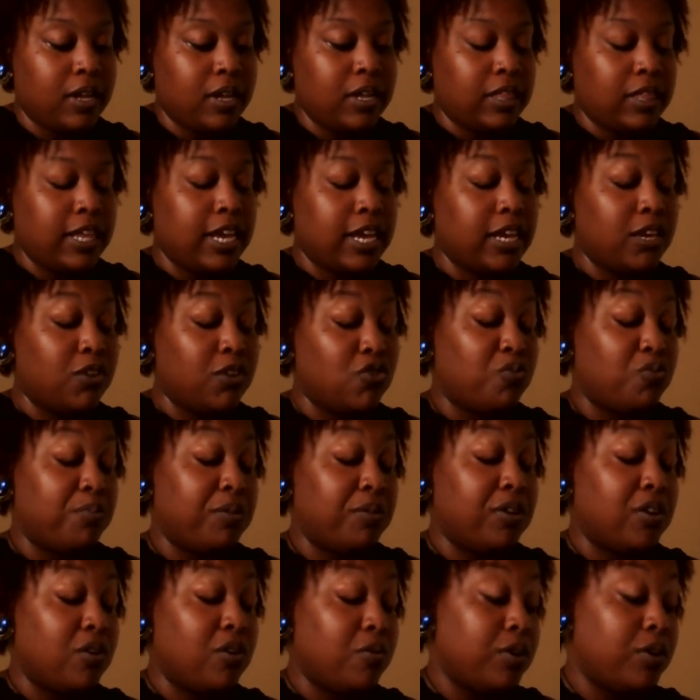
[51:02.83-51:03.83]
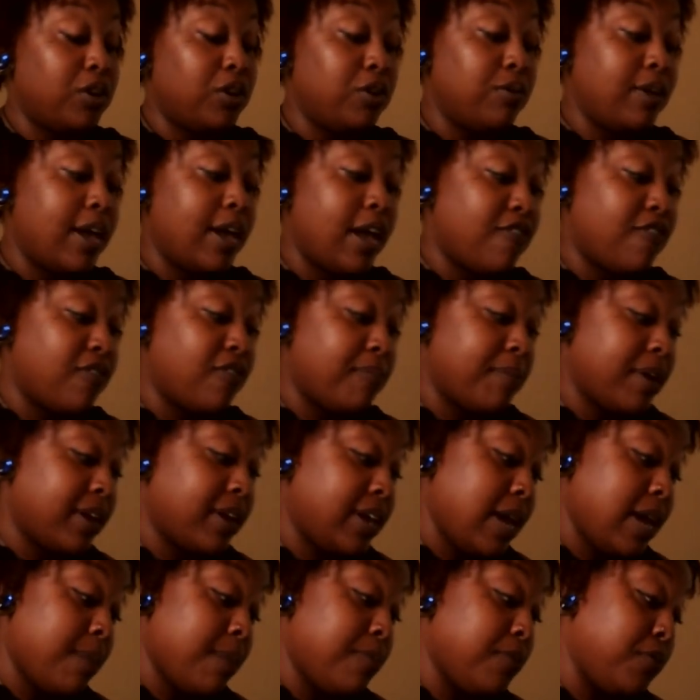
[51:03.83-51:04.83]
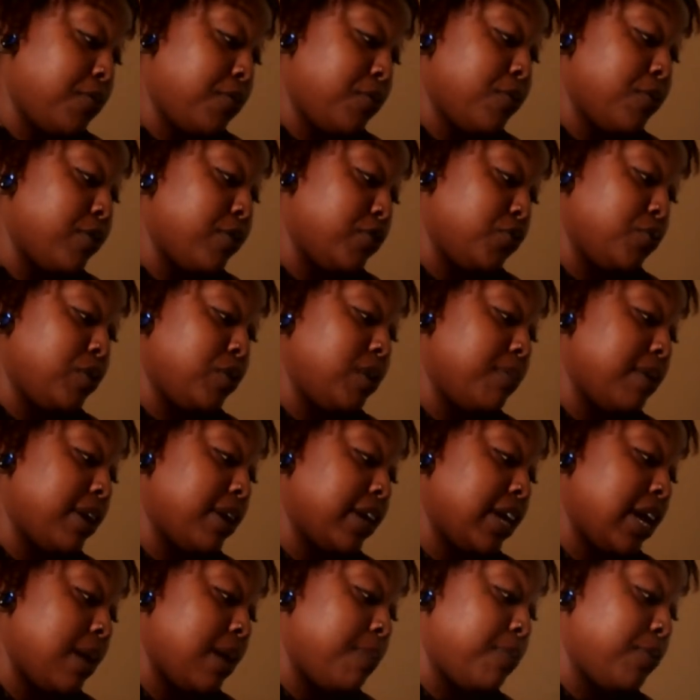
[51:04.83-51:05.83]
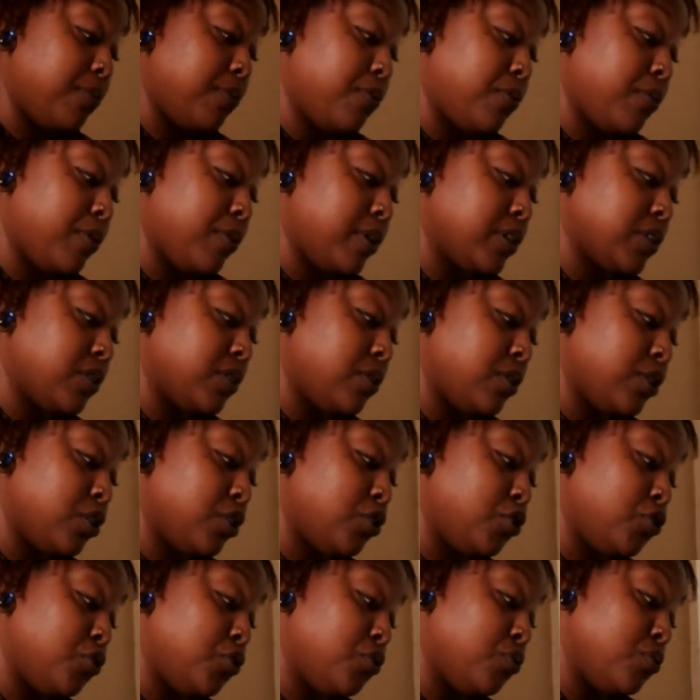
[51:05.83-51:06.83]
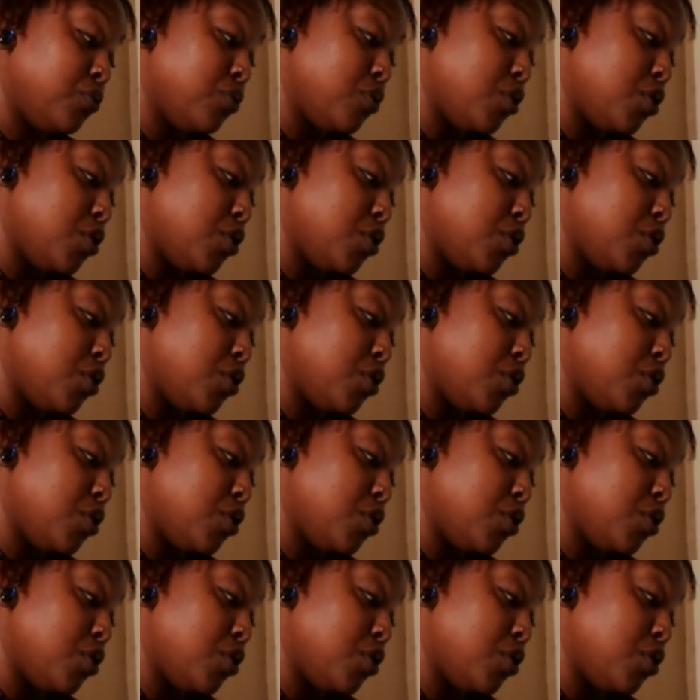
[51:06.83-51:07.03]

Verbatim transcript: Thank you, Spirit. What do you have for my Capricorns? What are my Capricorns gonna do?